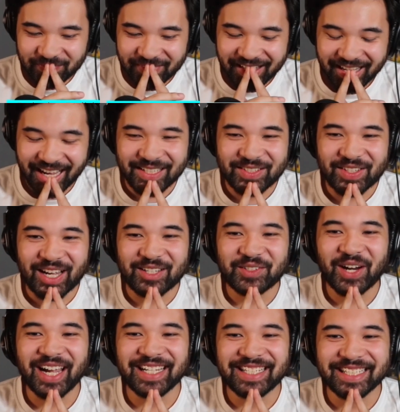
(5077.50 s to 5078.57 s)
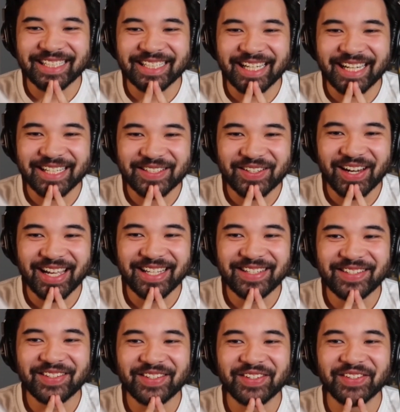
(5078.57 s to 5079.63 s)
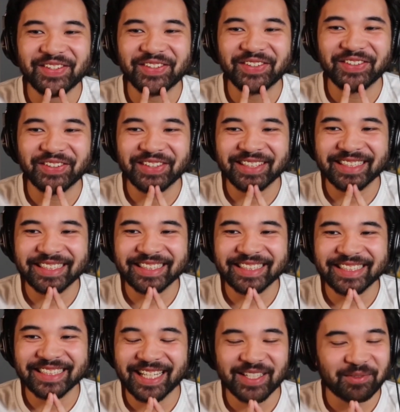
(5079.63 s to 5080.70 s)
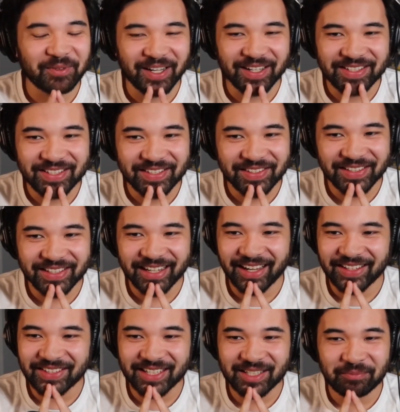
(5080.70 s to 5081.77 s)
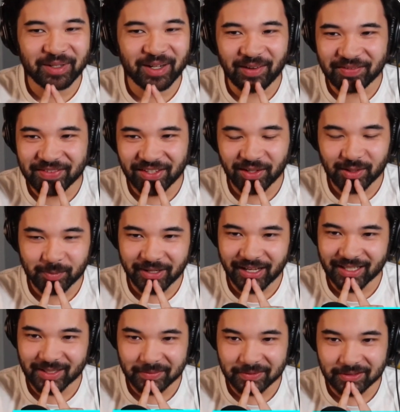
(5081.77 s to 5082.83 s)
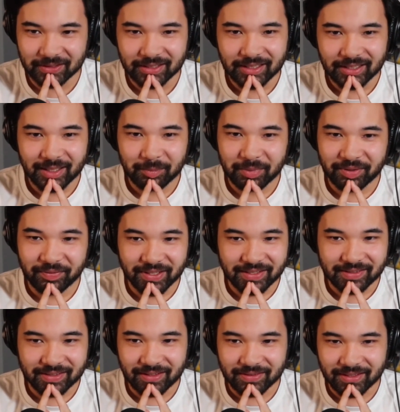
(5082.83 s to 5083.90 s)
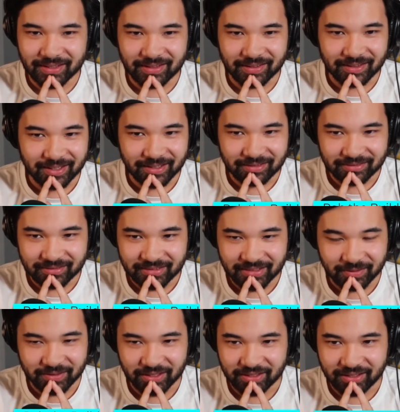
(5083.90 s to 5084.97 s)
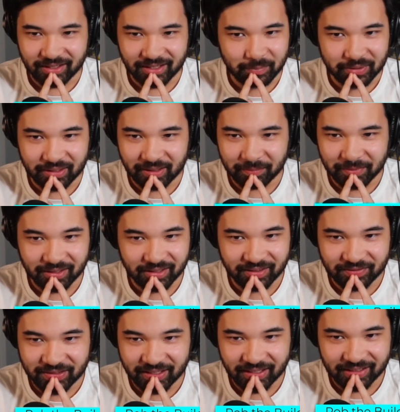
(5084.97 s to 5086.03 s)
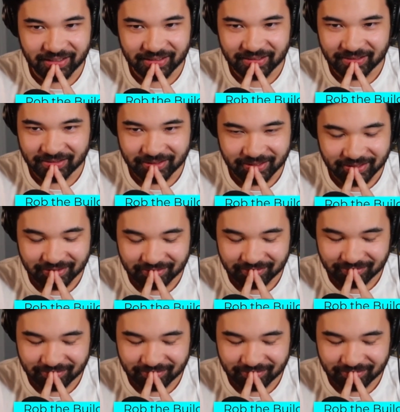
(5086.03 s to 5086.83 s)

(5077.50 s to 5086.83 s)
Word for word: tried to get someone else to do it. I tried to put off as long as possible, but eventually I was like, all right, I just got to put on my life jacket and like